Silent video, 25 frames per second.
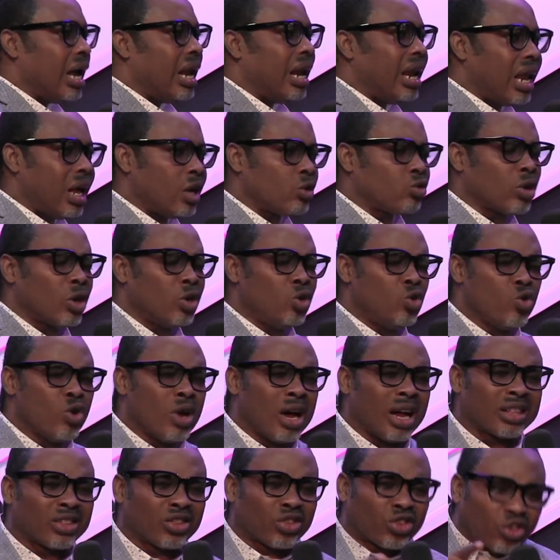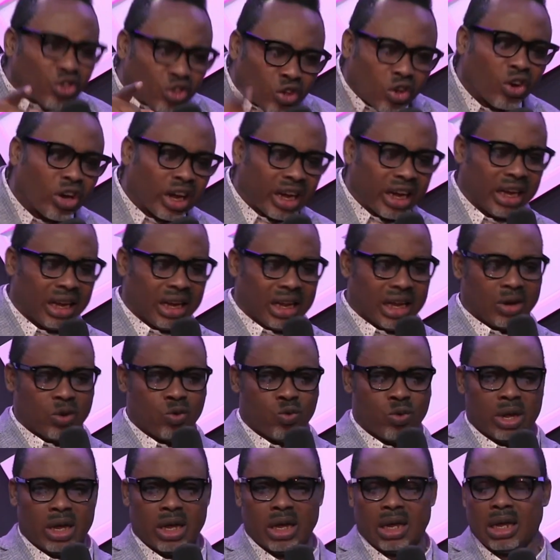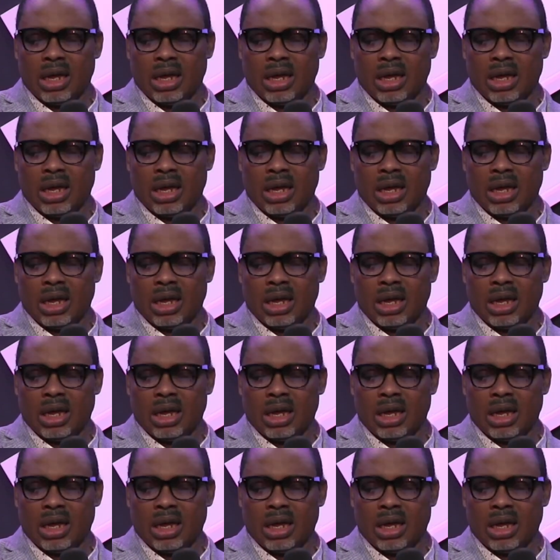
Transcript: That's why you are talking that way.